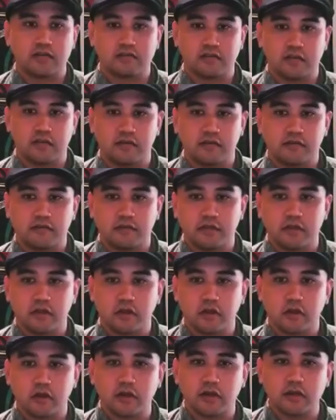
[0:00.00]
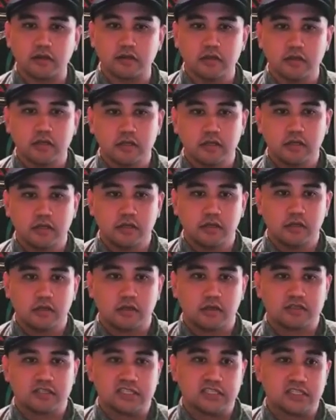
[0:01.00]
of the current
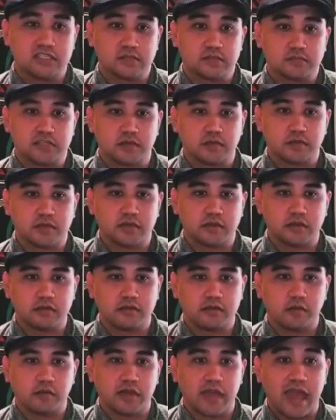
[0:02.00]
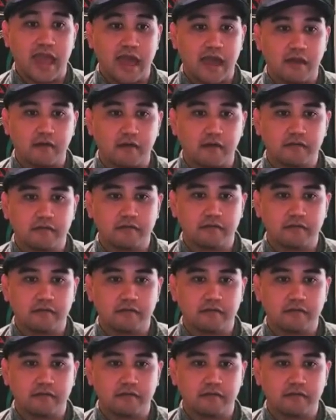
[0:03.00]
systems that we have,